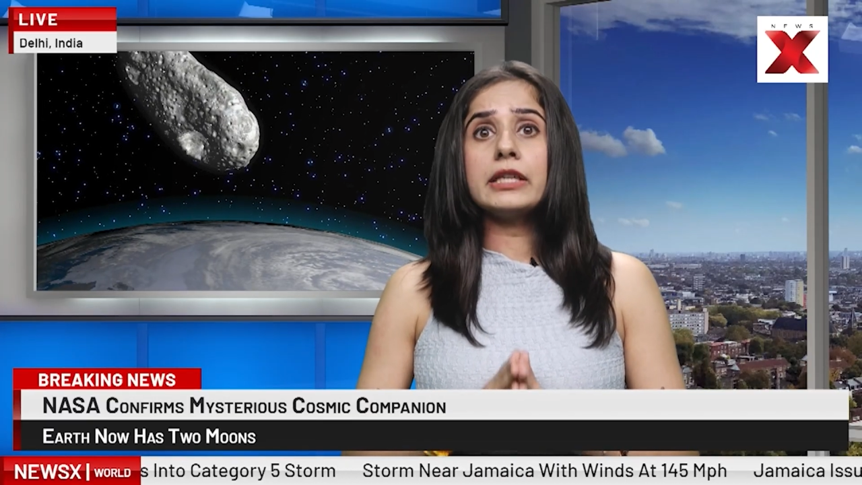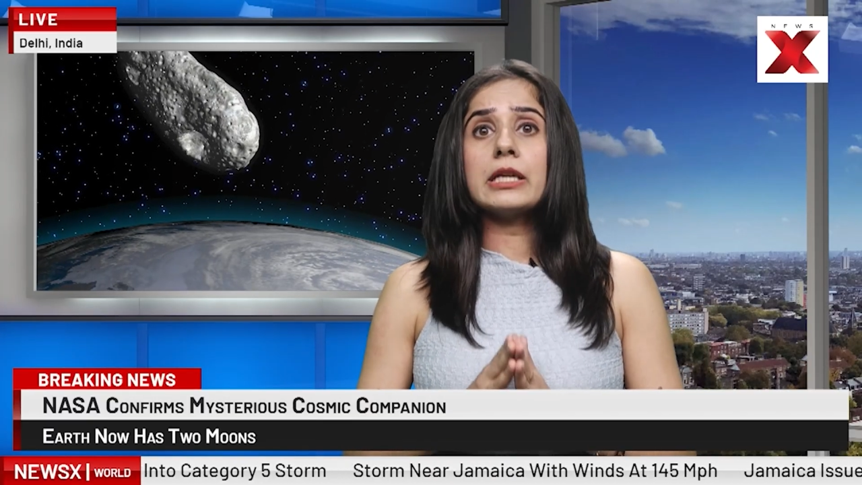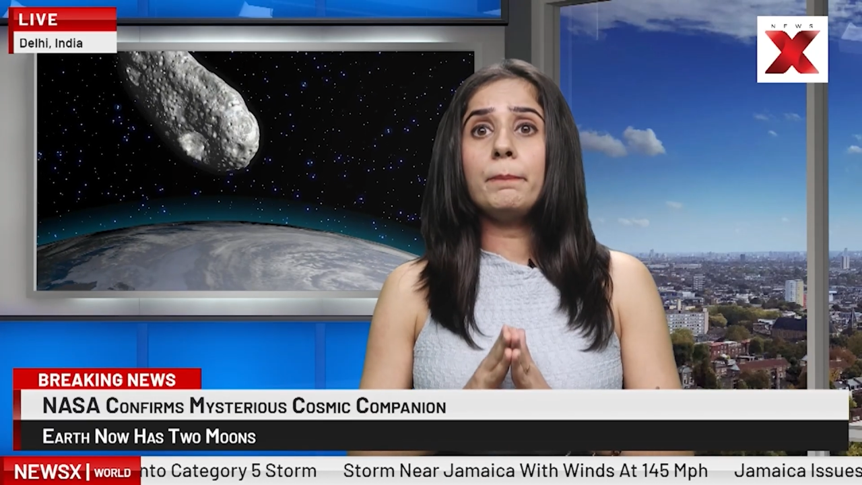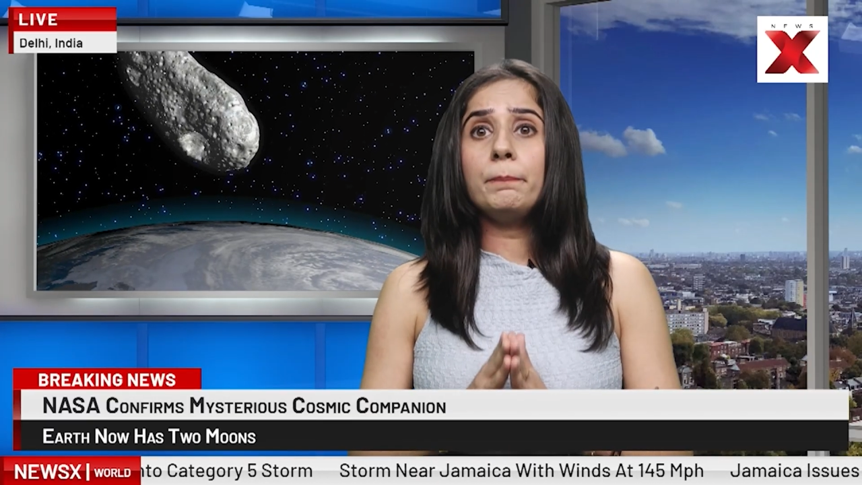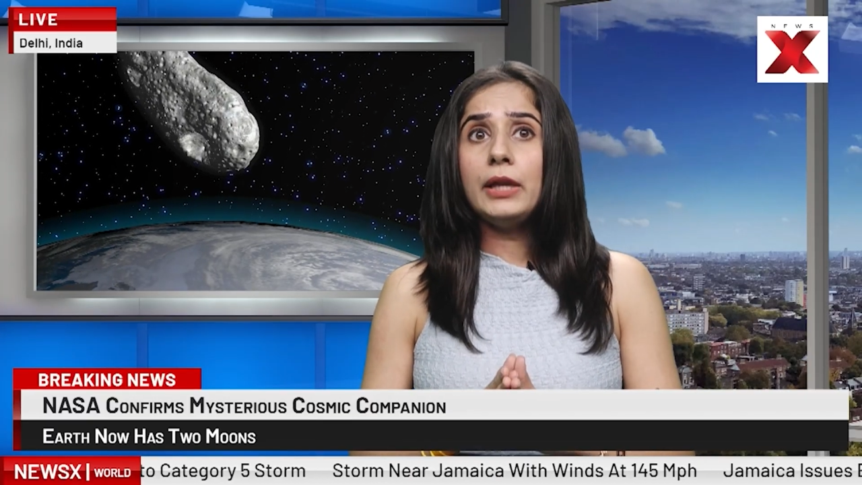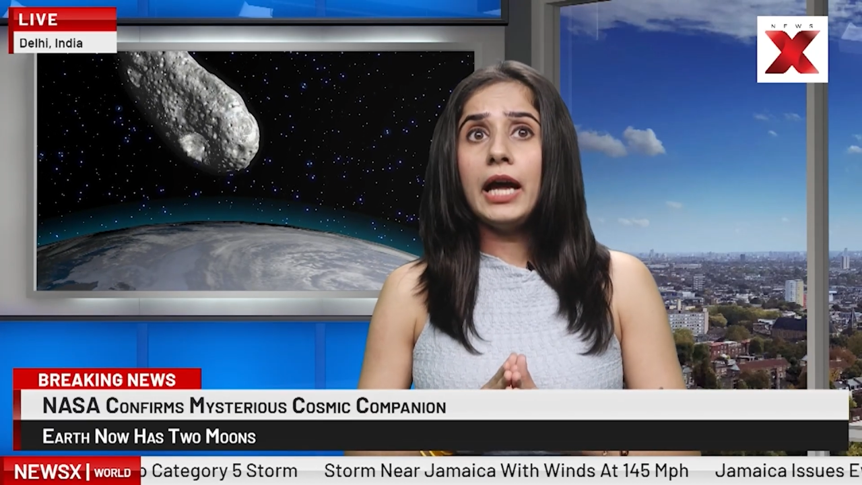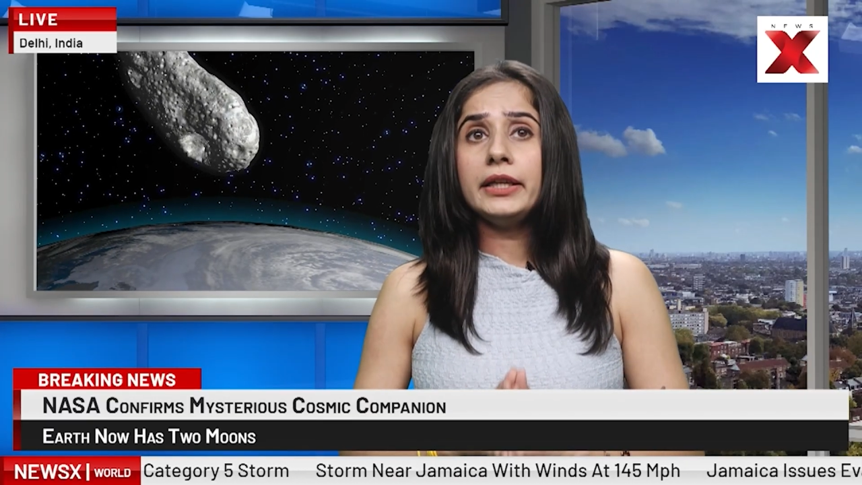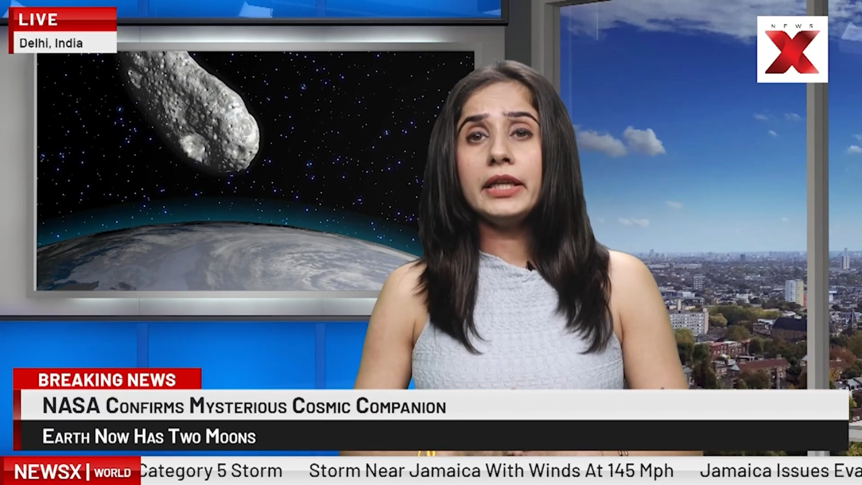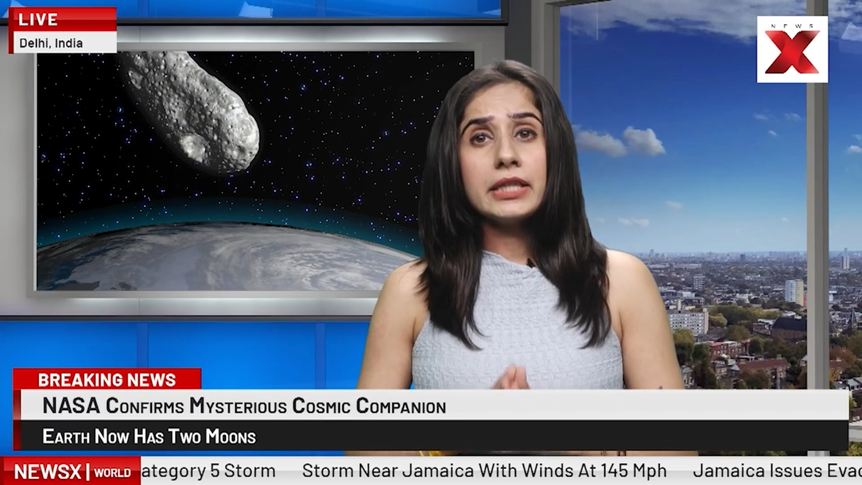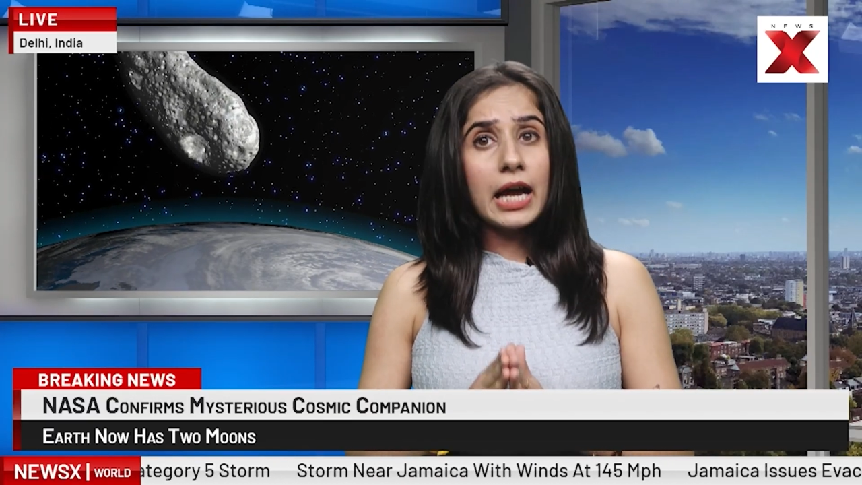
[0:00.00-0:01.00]
that our
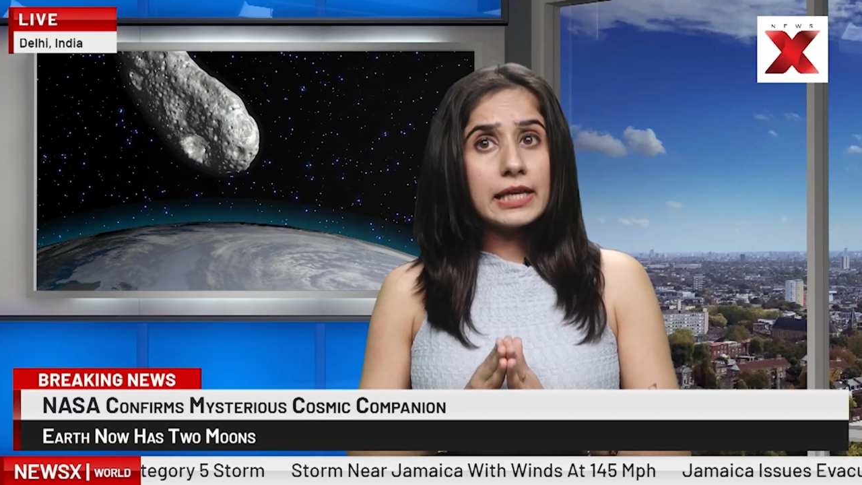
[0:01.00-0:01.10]
planet